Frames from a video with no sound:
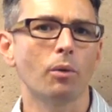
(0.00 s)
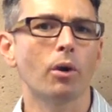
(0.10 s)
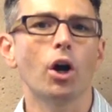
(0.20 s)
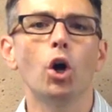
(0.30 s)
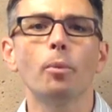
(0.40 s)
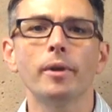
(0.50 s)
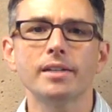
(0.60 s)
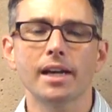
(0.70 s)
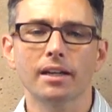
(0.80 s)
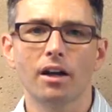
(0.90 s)
we're hoping
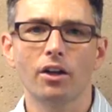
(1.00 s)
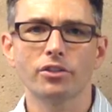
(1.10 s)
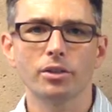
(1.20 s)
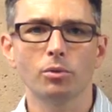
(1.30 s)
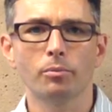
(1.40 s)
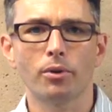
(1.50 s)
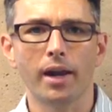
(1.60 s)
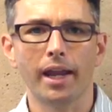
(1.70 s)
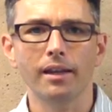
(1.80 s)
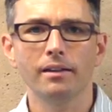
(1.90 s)
technology will
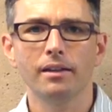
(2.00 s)
bring